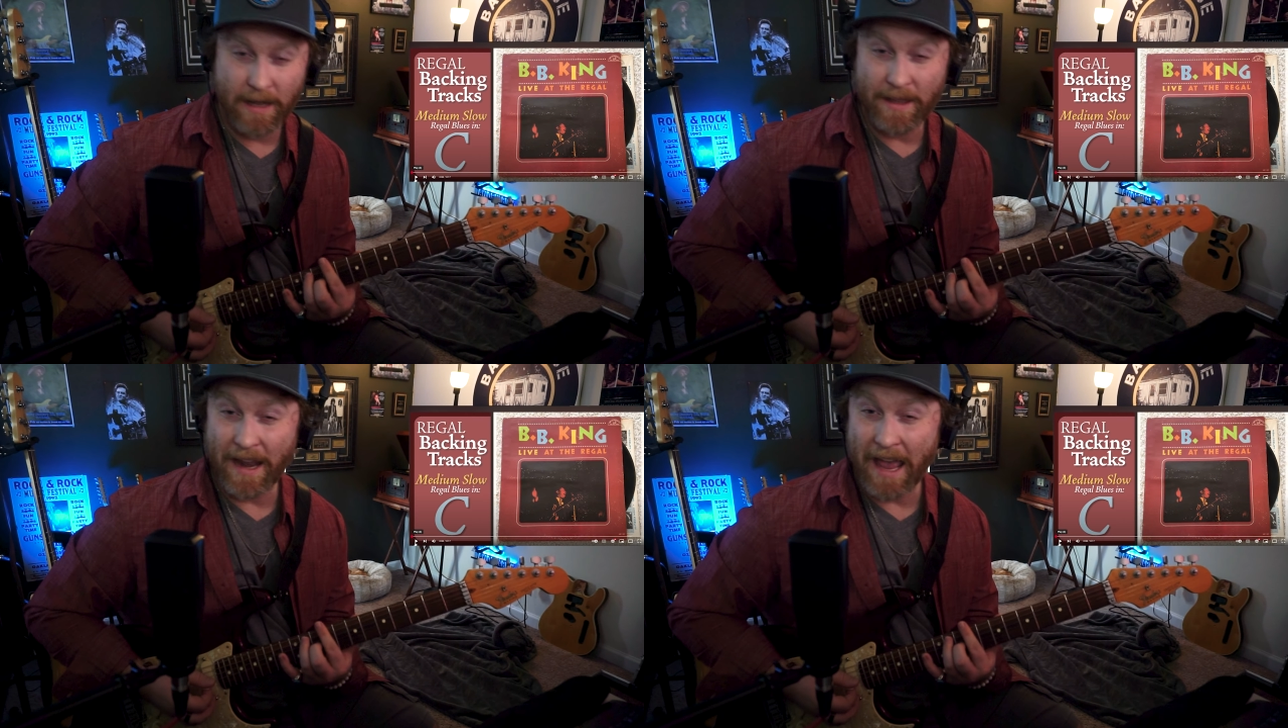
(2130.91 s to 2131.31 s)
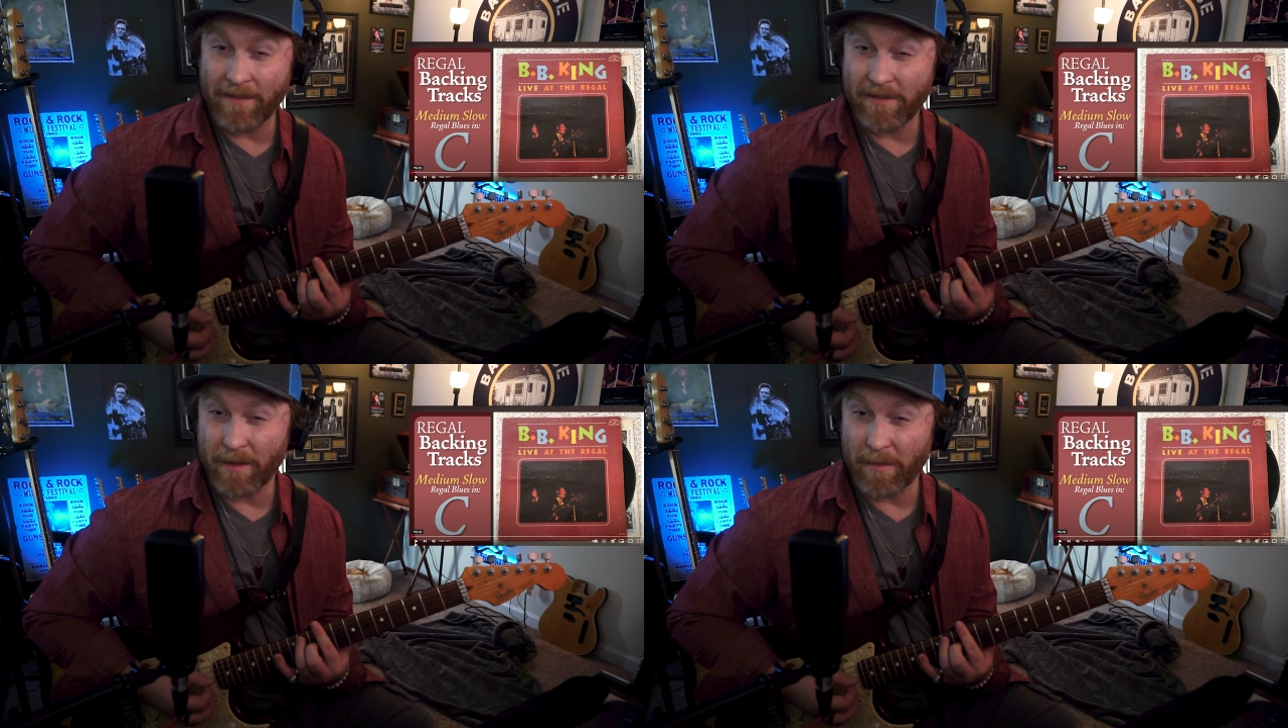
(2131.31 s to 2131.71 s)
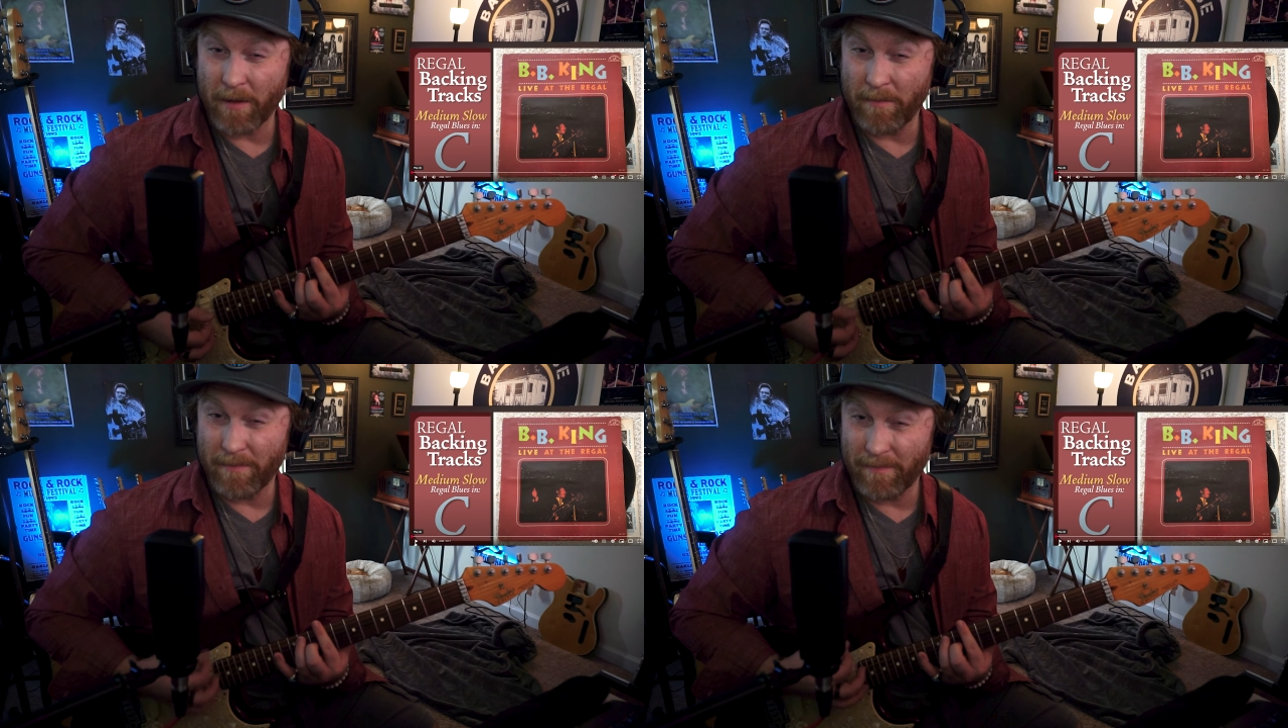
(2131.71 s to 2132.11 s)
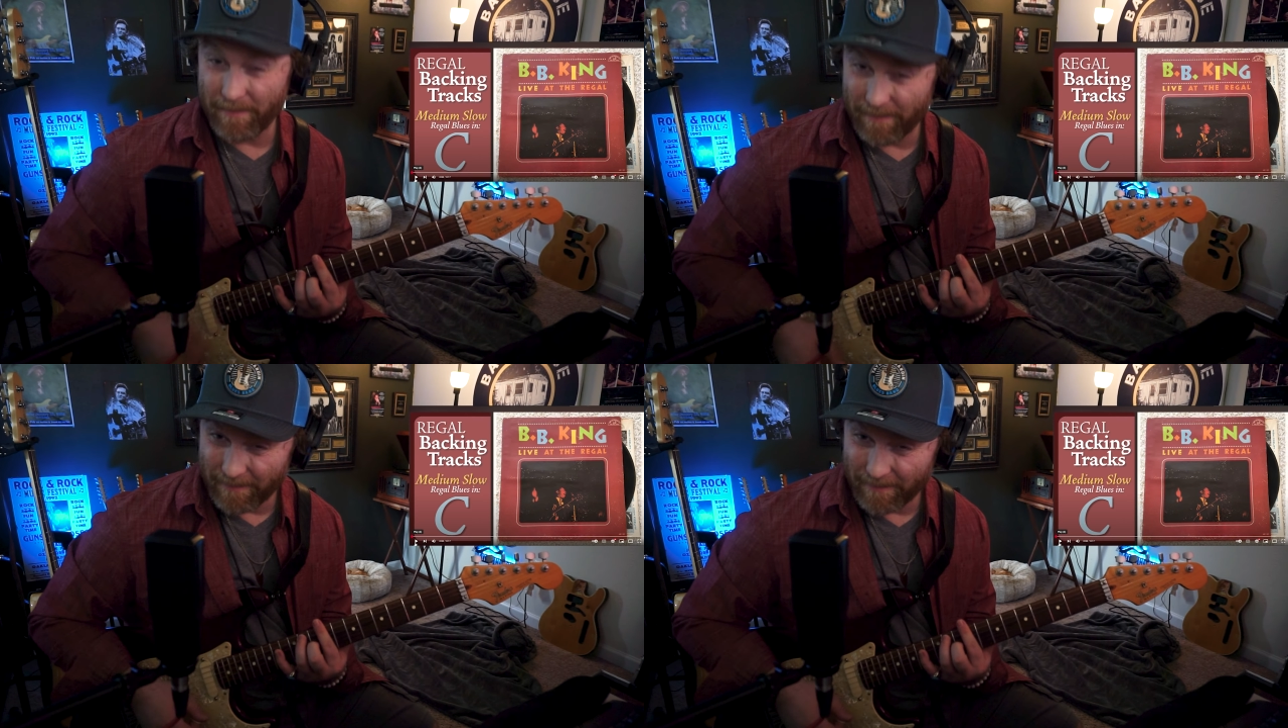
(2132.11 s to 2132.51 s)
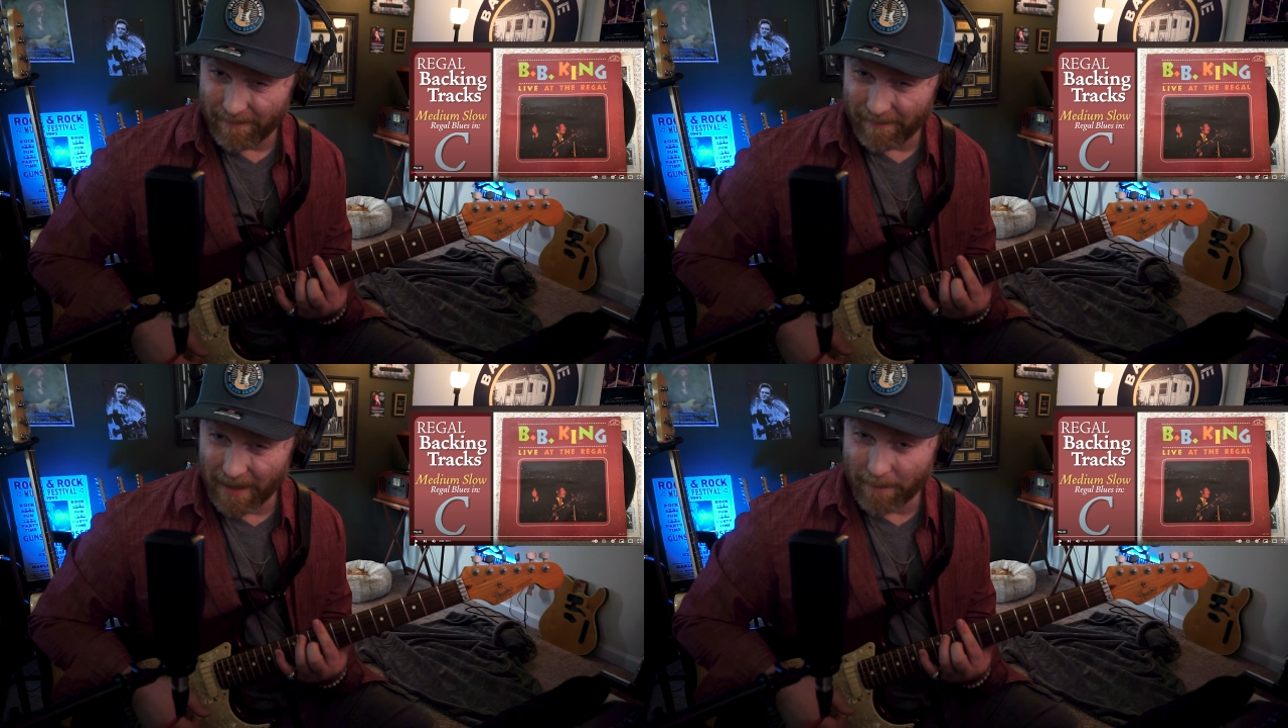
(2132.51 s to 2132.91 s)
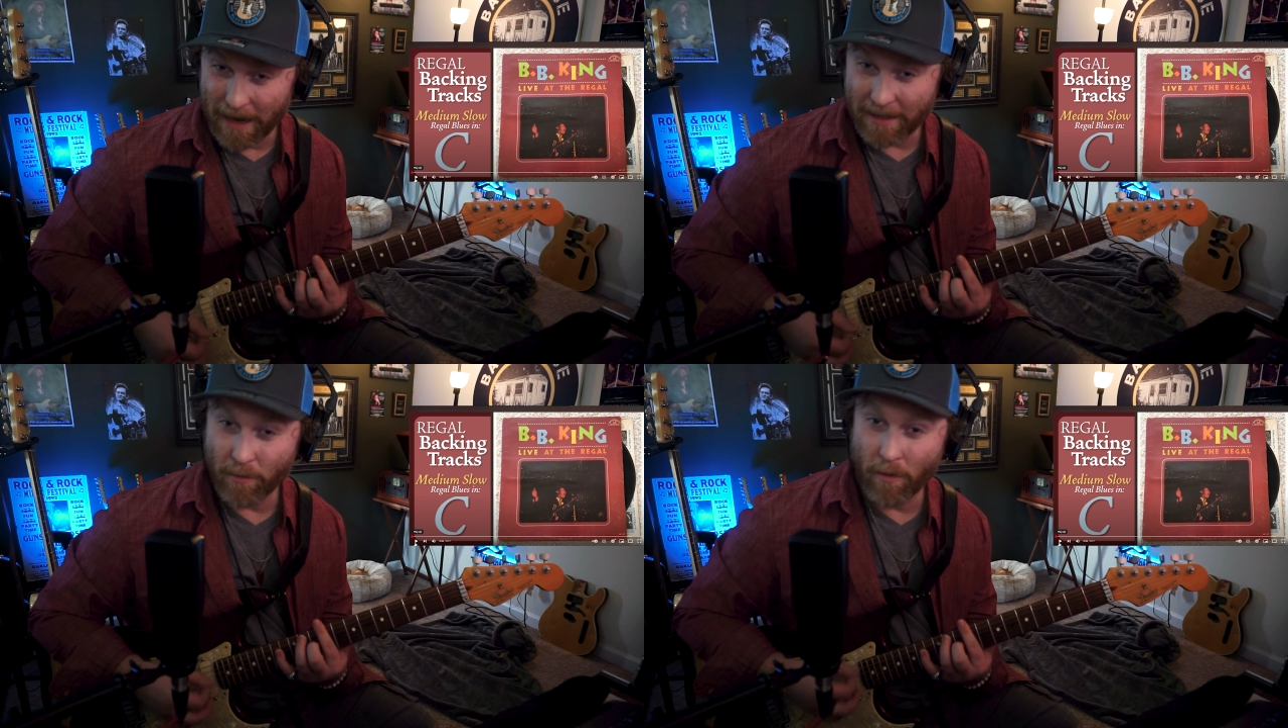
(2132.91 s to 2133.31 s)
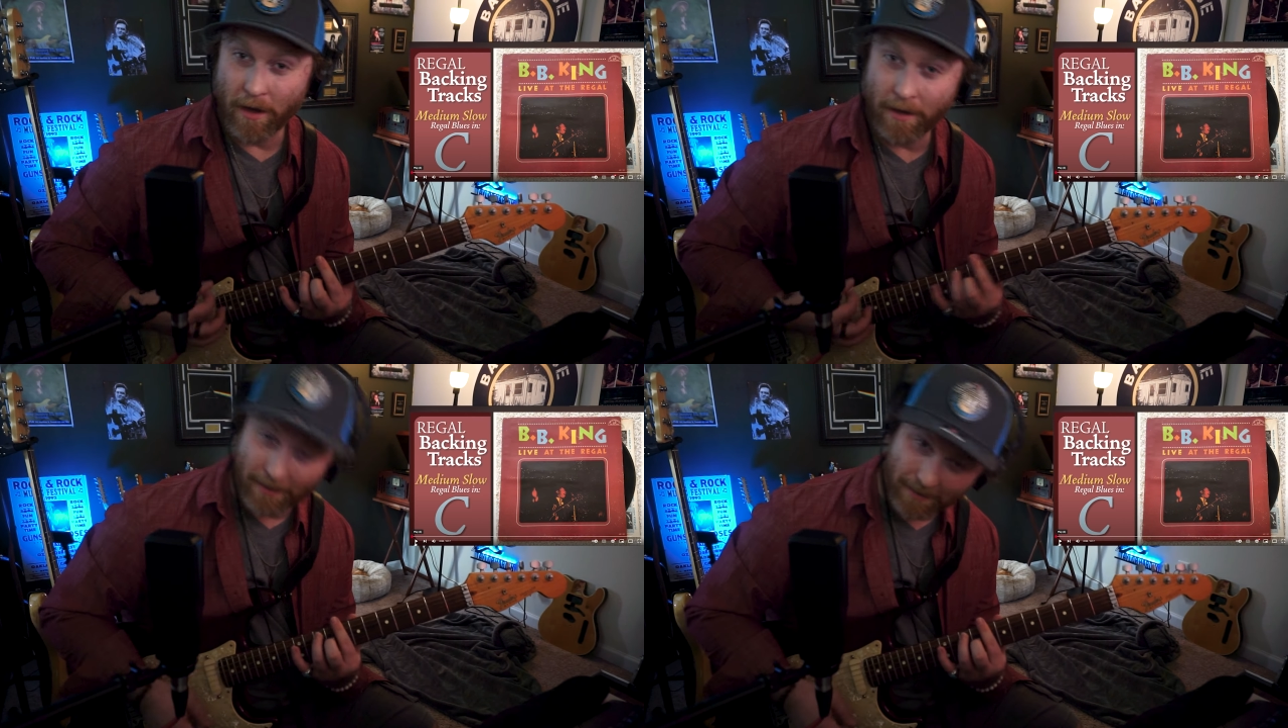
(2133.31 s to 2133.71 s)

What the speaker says: and then a half step up, and then back to 1.